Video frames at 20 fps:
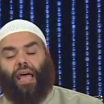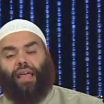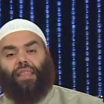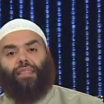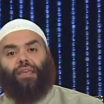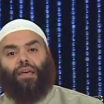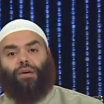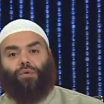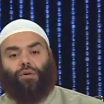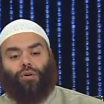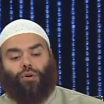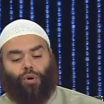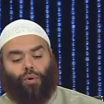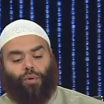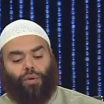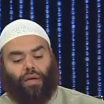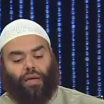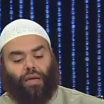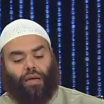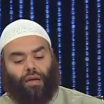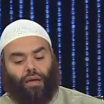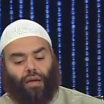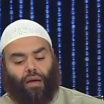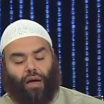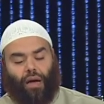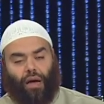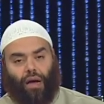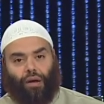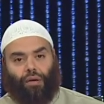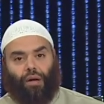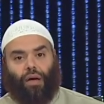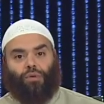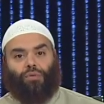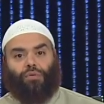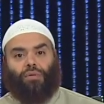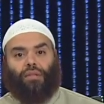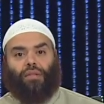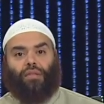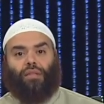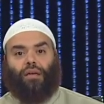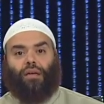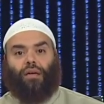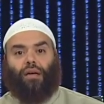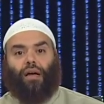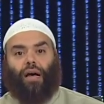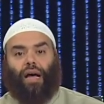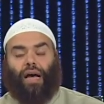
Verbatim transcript: and they were going around the